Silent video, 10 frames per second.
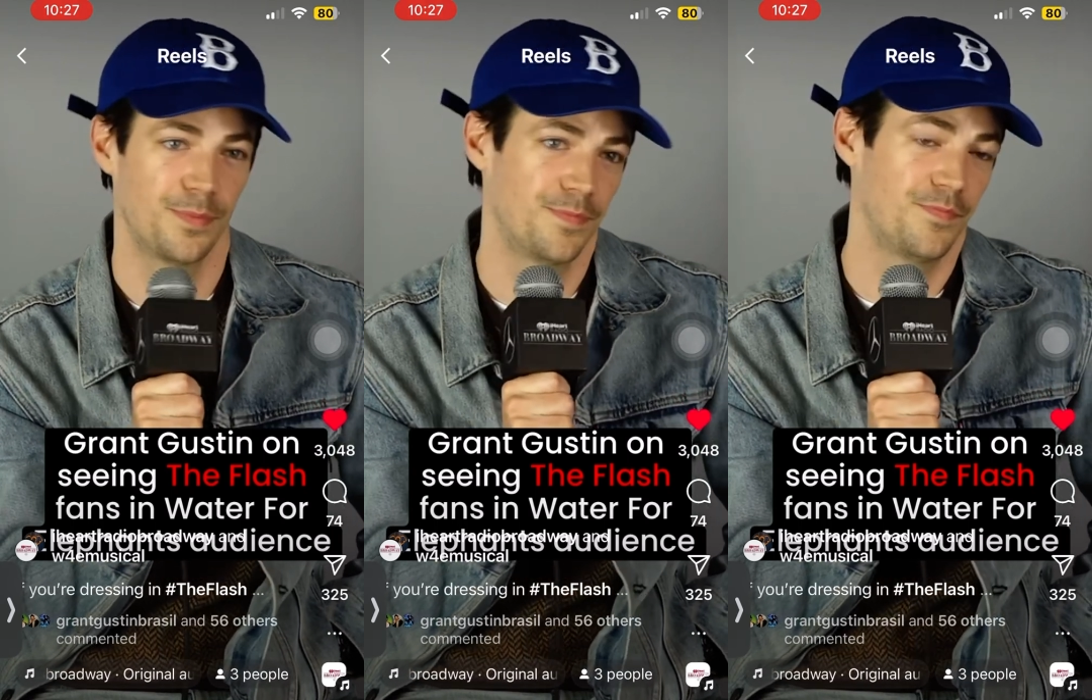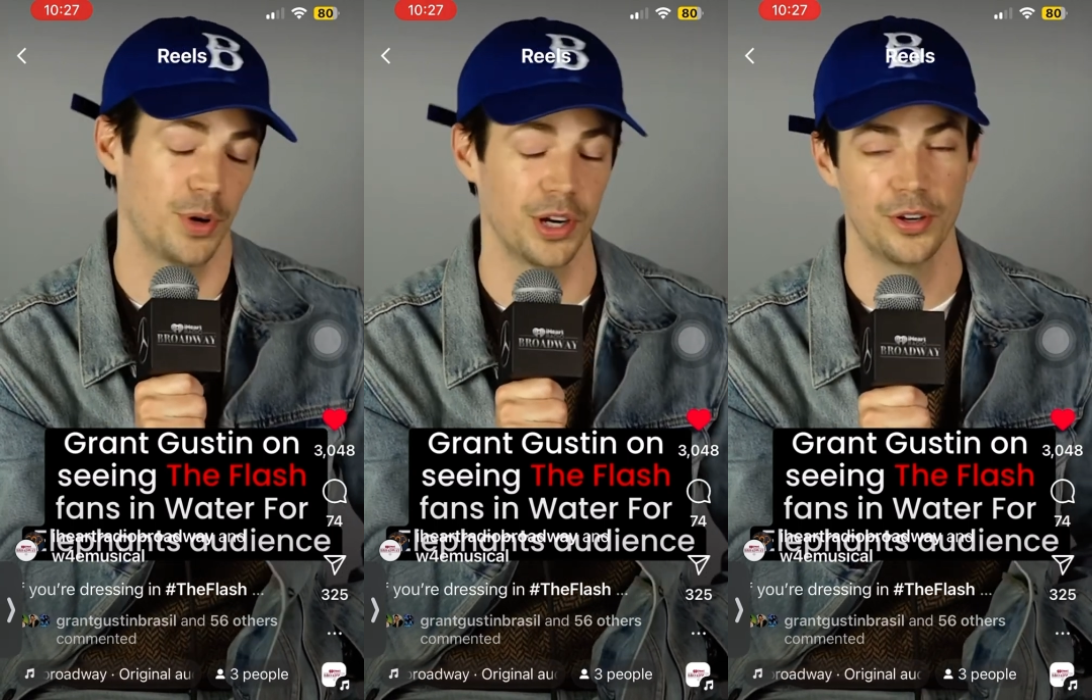
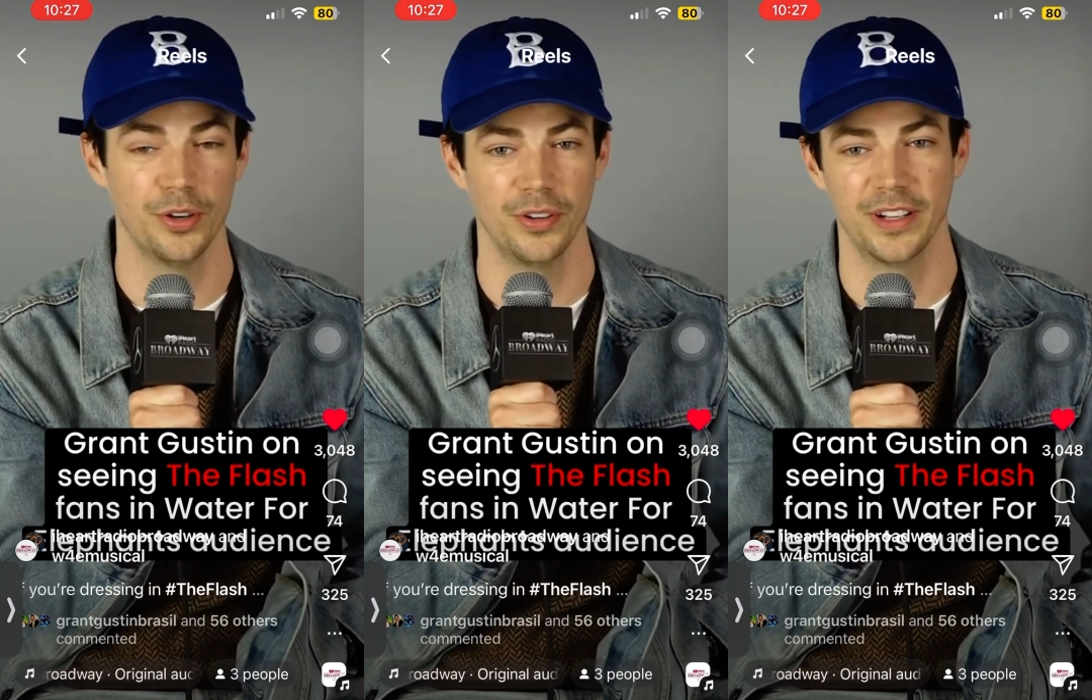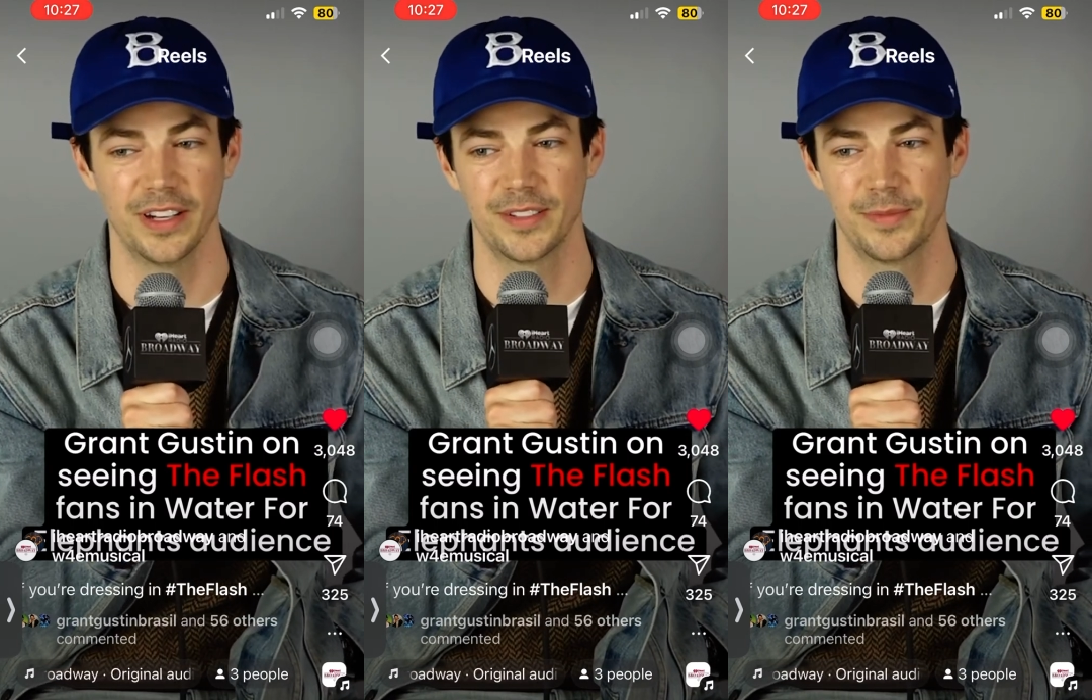pretty cool that
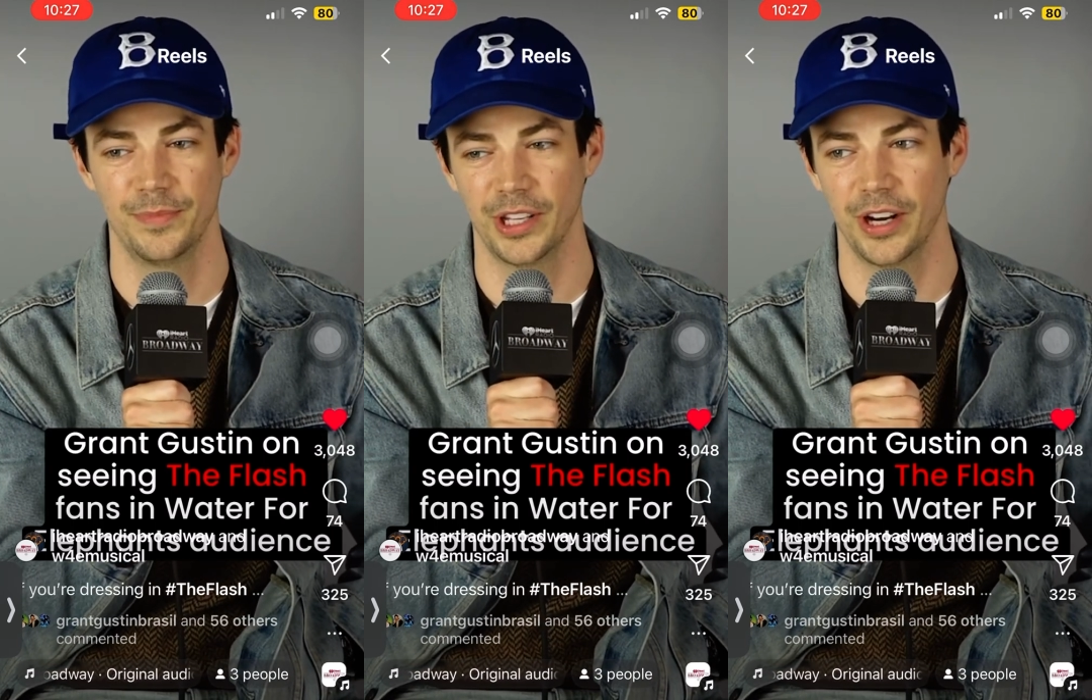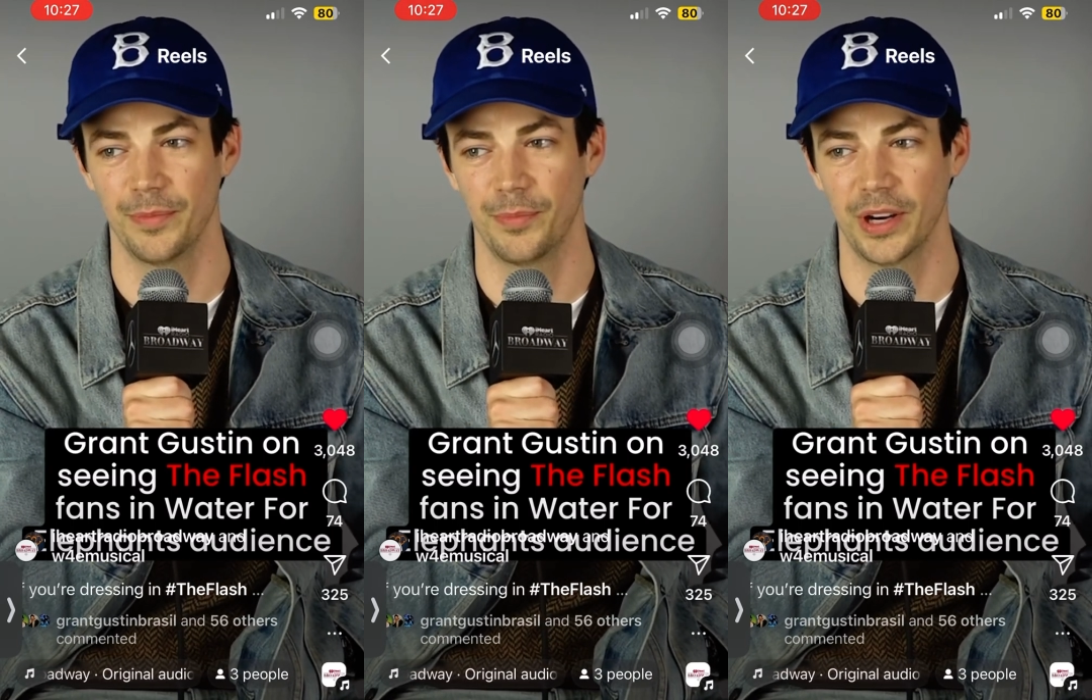it's you
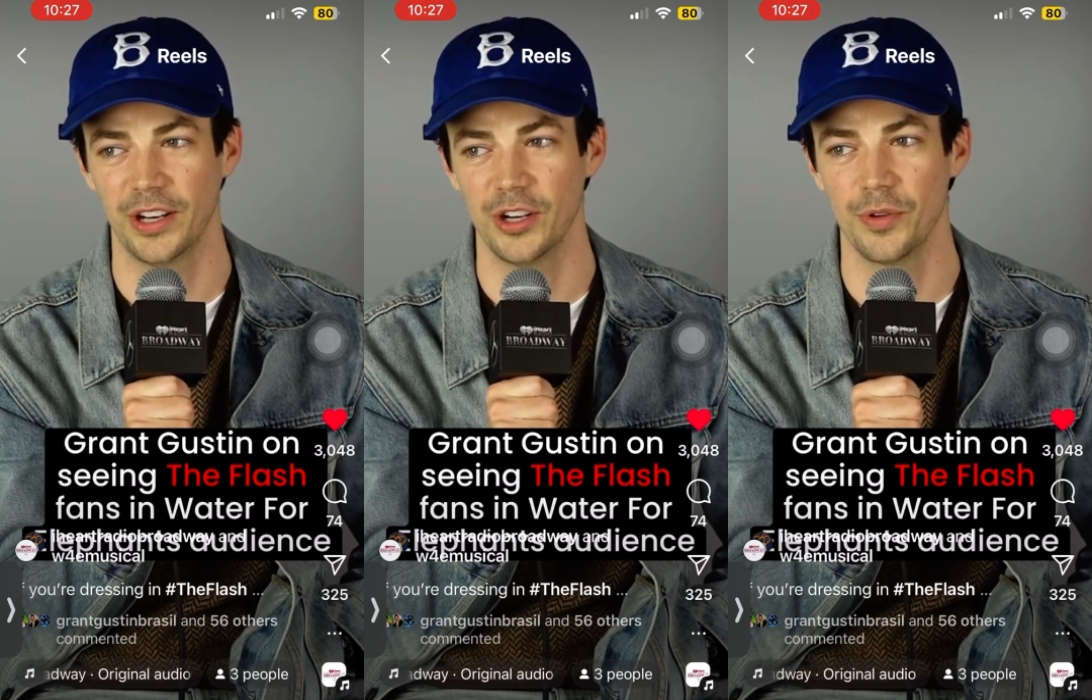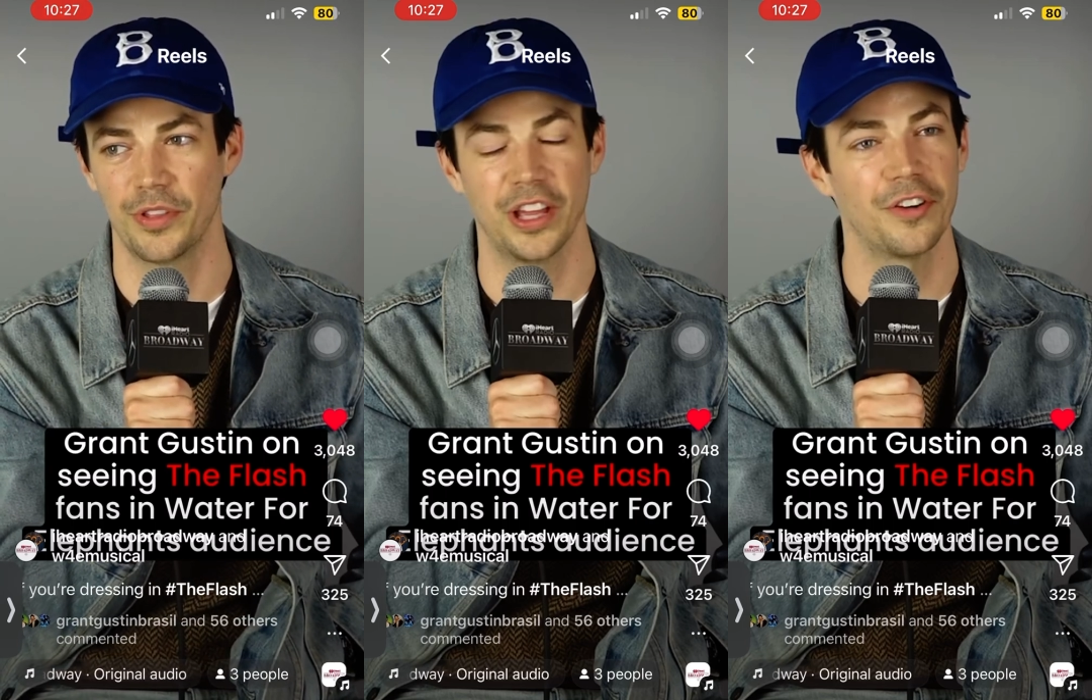know bringing new
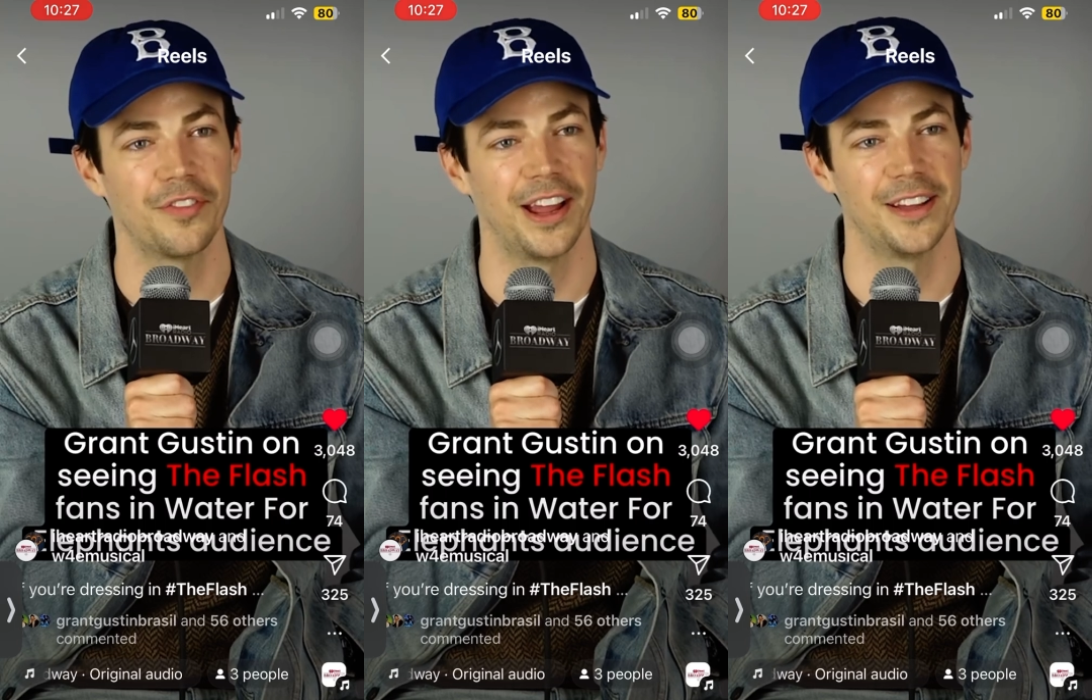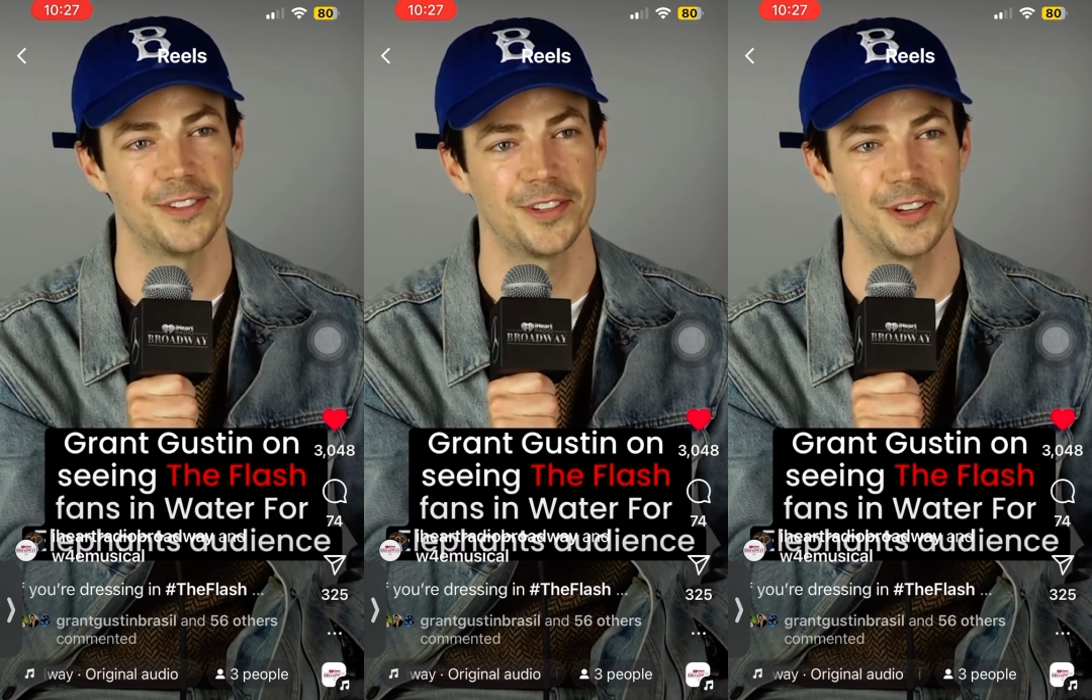theater
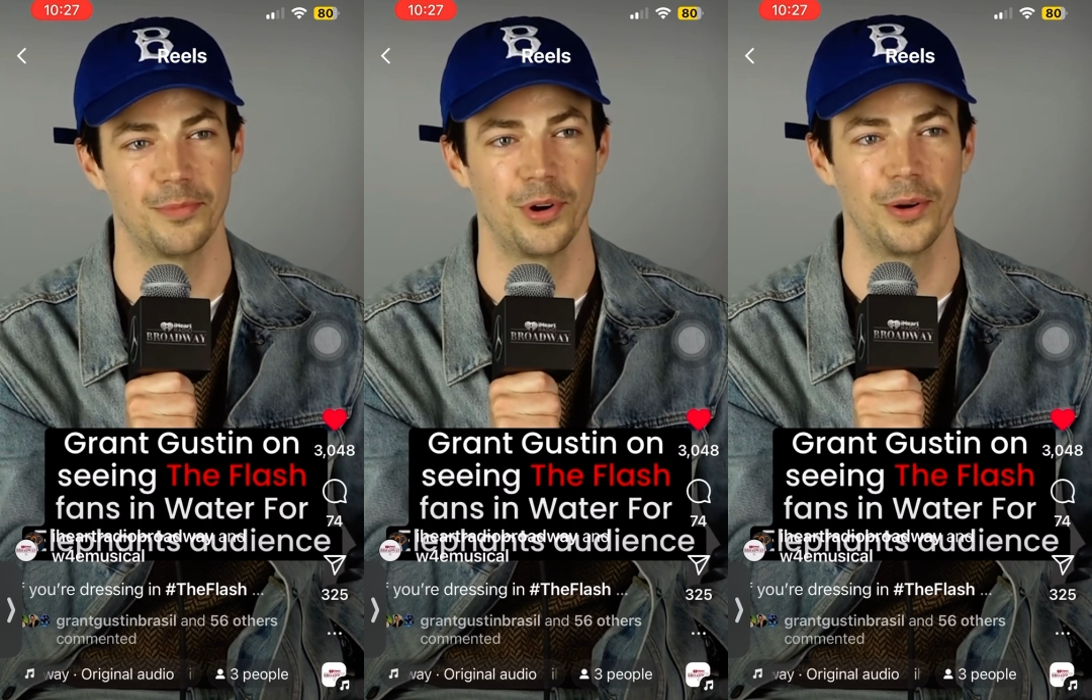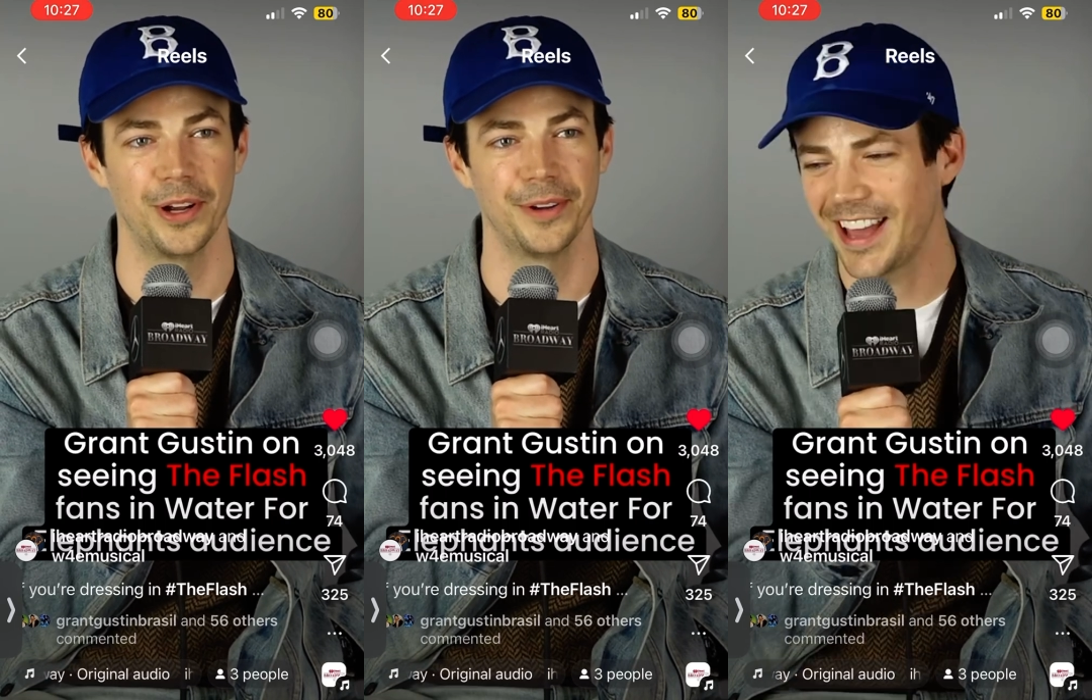fans to Broadway.